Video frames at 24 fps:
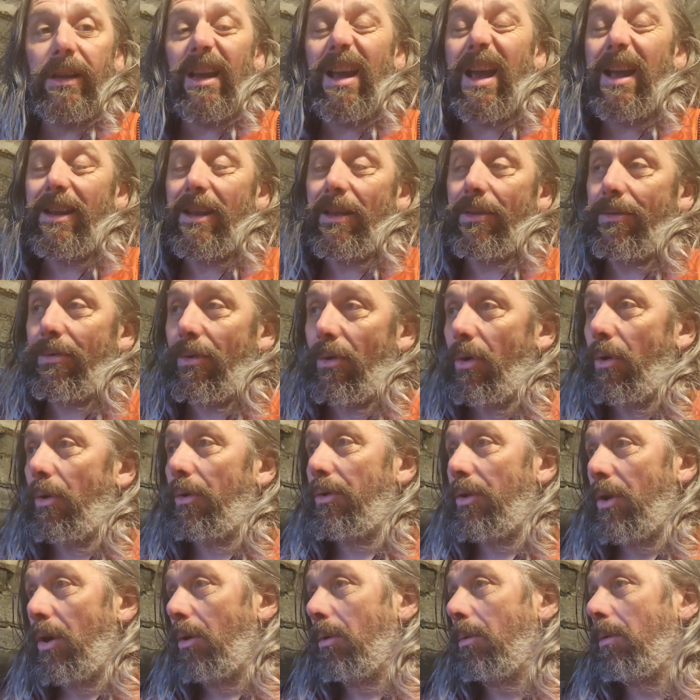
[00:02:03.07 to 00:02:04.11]
it, and I thought
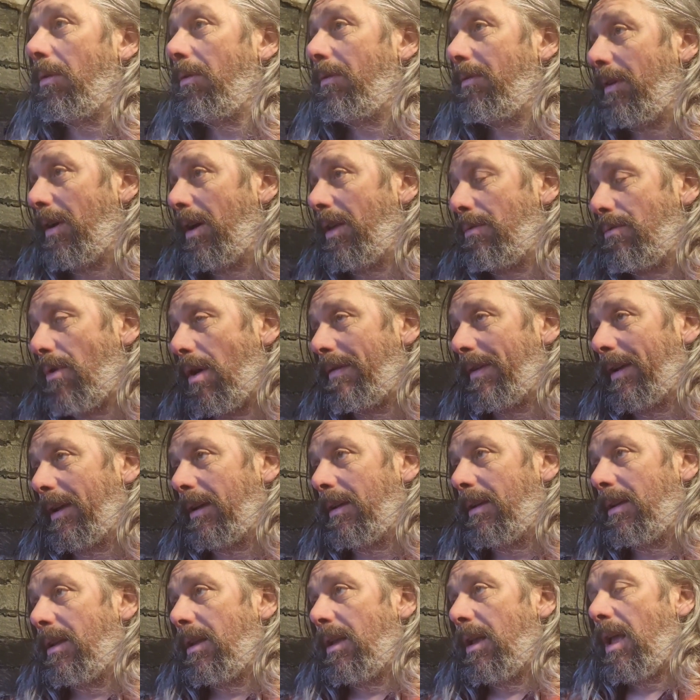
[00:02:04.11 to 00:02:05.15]
no further of it.
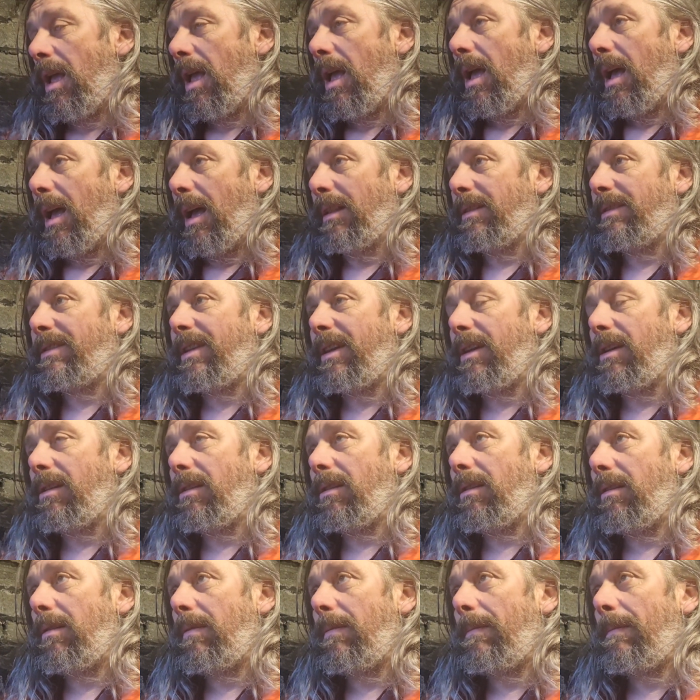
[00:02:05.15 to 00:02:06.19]

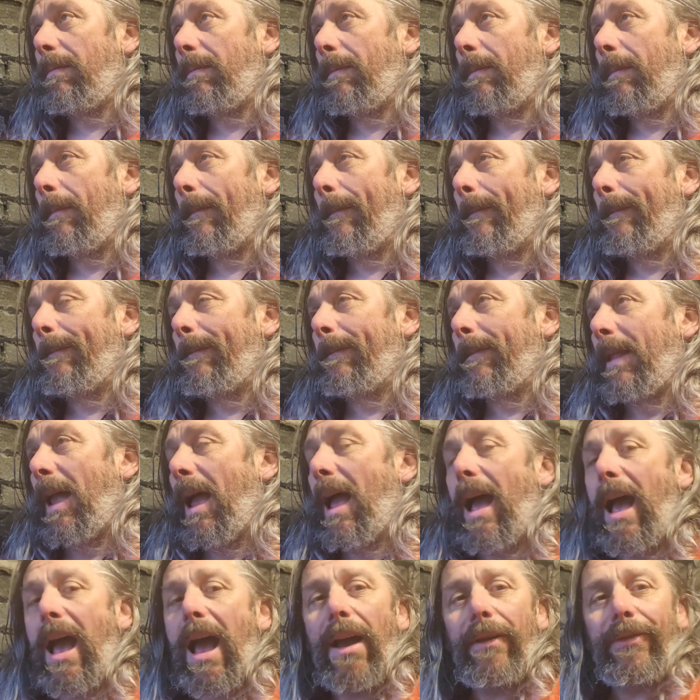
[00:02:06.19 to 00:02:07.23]
Until
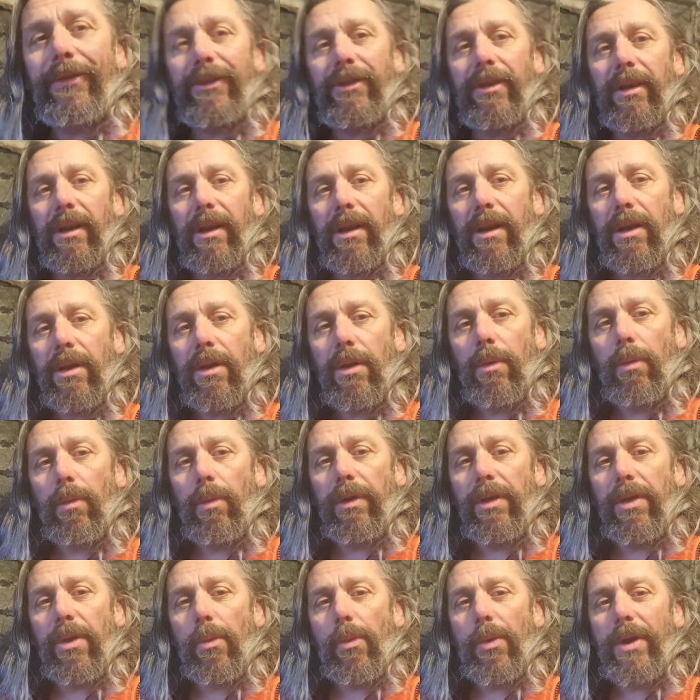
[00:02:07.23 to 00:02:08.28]
after
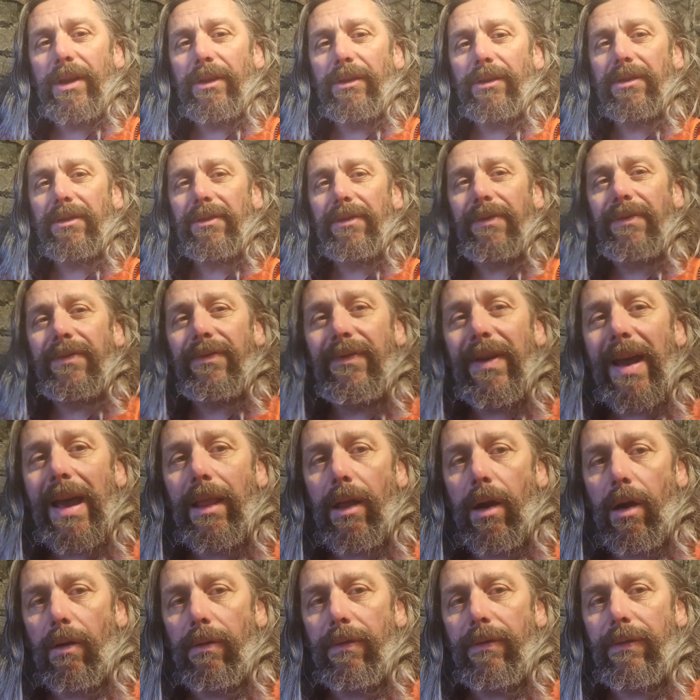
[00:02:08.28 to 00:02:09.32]
one of the wheels fell
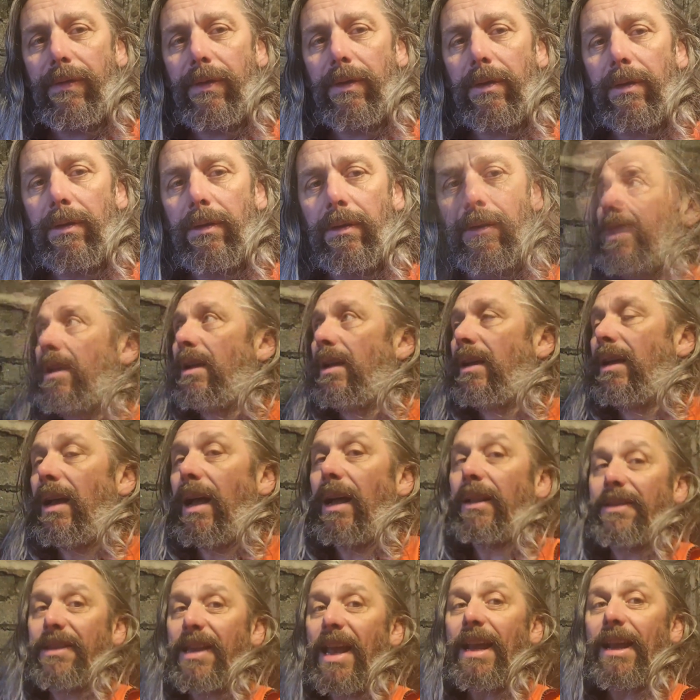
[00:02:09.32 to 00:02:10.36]
off.
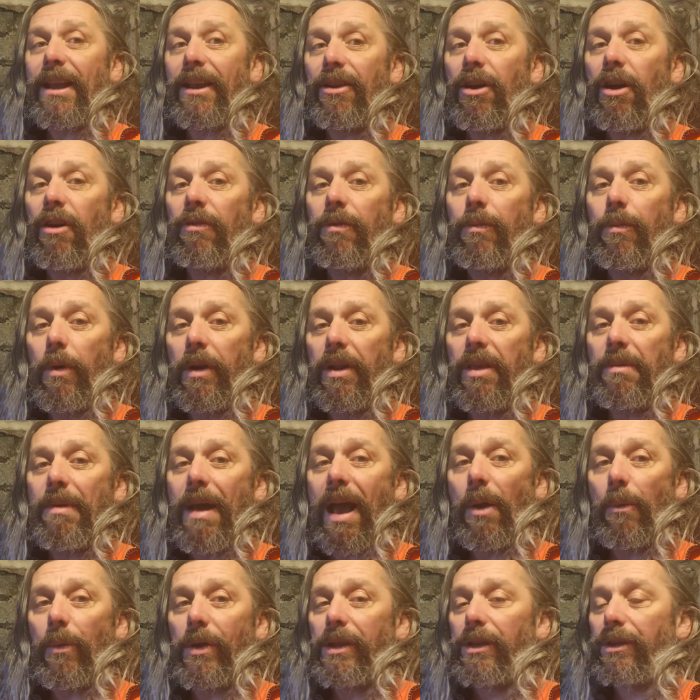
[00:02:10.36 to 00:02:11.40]
I'd taken off one of the
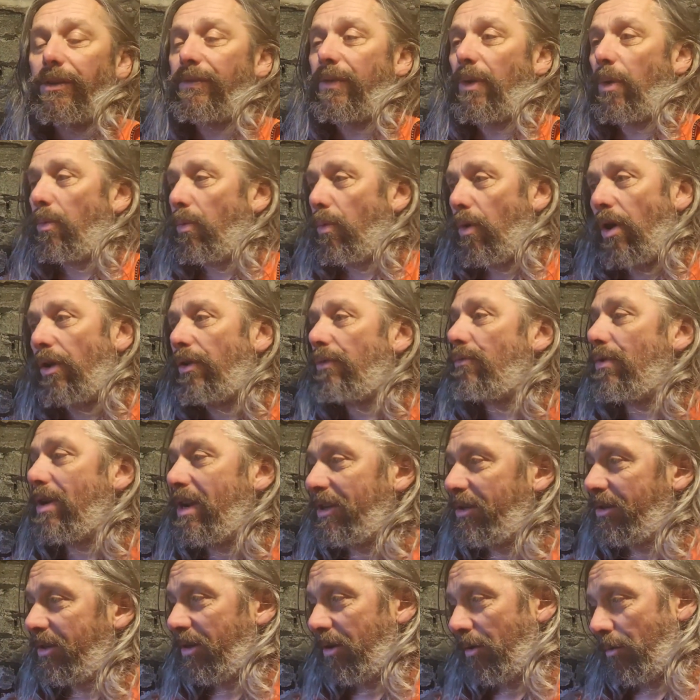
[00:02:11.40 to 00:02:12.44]
back wheels for one
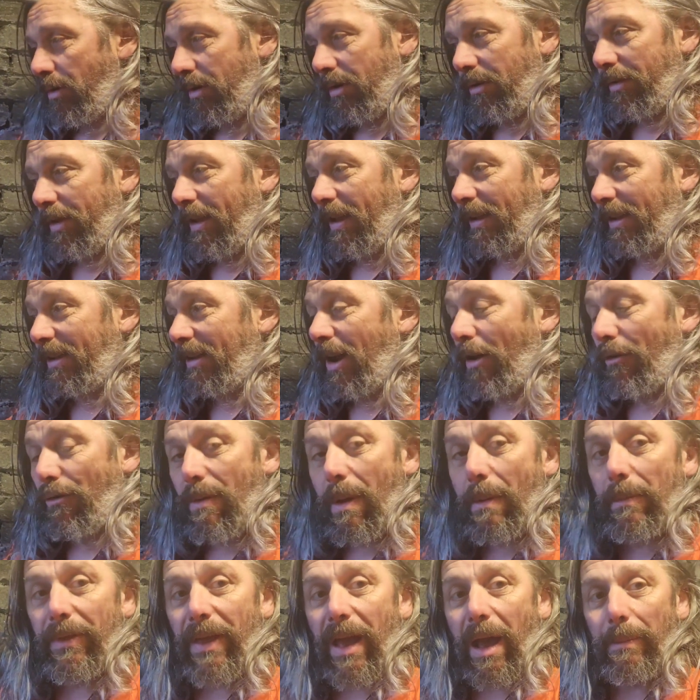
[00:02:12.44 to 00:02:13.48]
reason or another. I can't
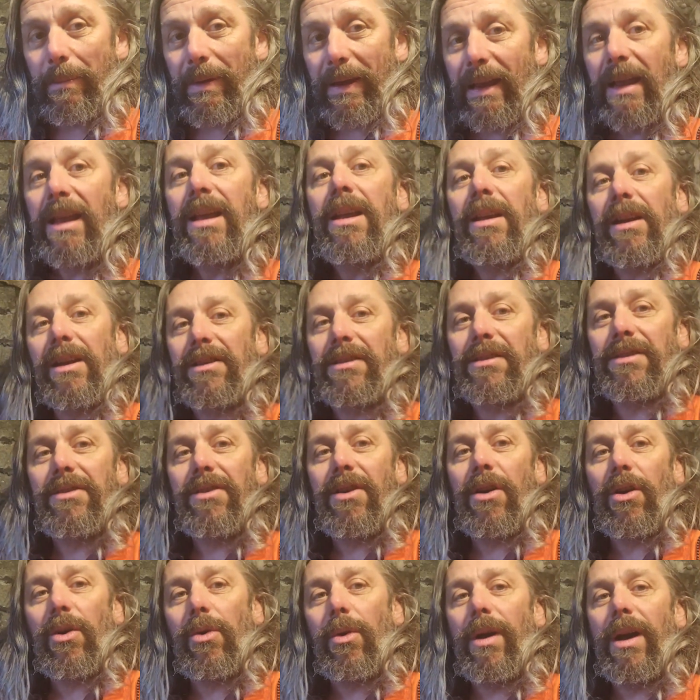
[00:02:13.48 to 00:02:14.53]
remember that bit because it's
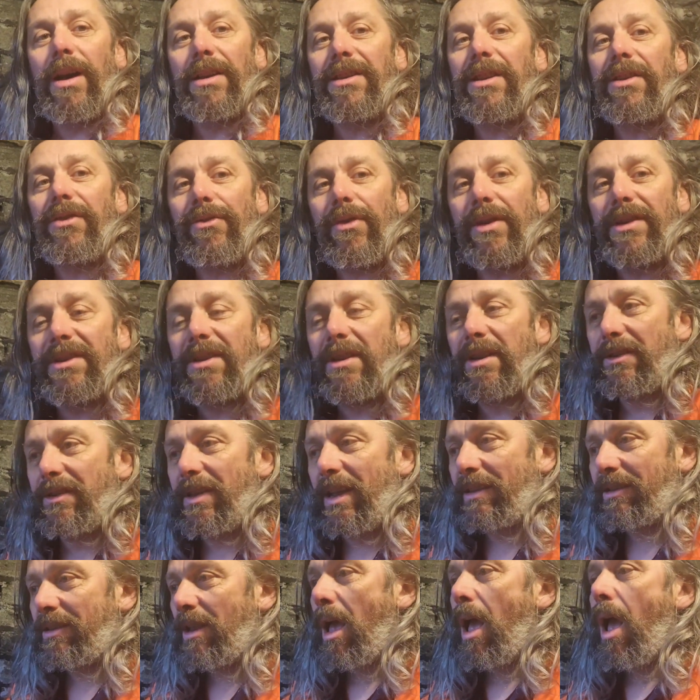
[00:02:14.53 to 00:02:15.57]
not quite as interesting as
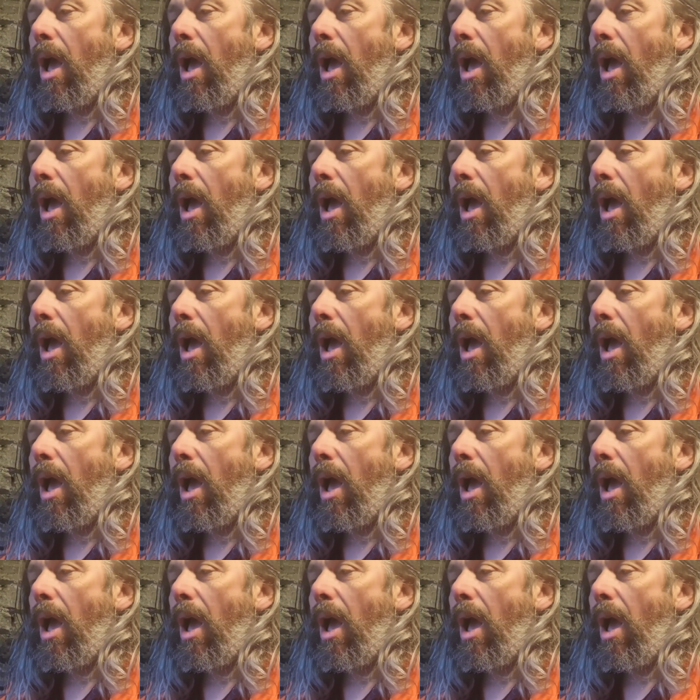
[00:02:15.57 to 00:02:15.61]
this.